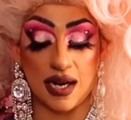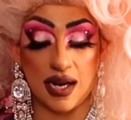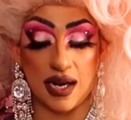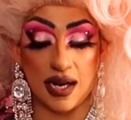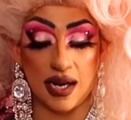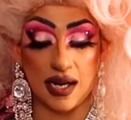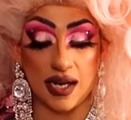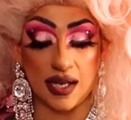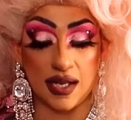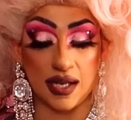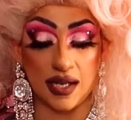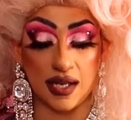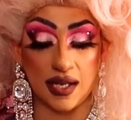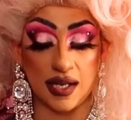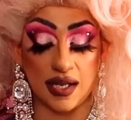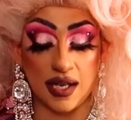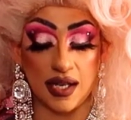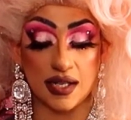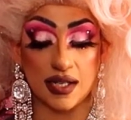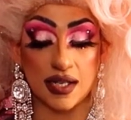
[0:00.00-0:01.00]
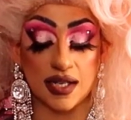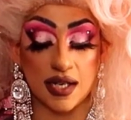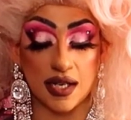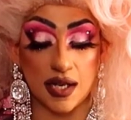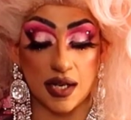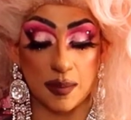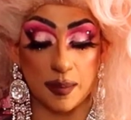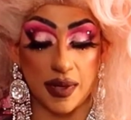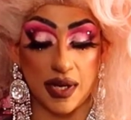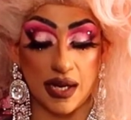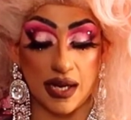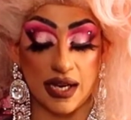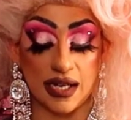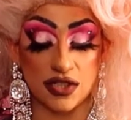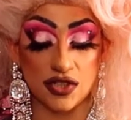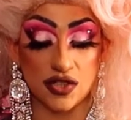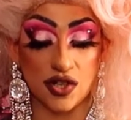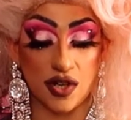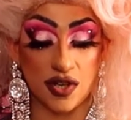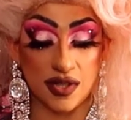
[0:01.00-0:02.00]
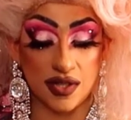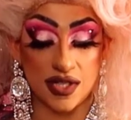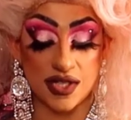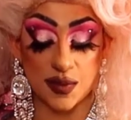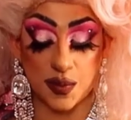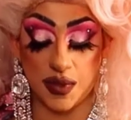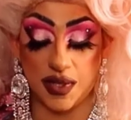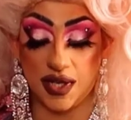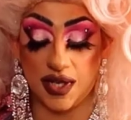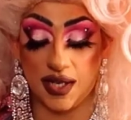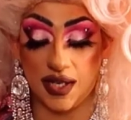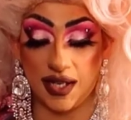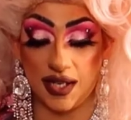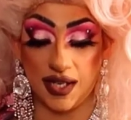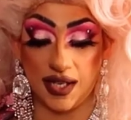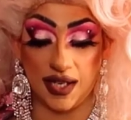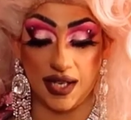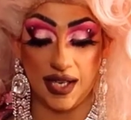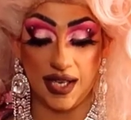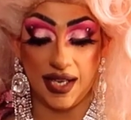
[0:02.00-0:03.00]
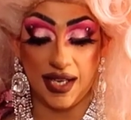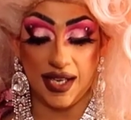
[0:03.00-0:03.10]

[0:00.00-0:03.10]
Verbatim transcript: I ended up at Charlie's one night,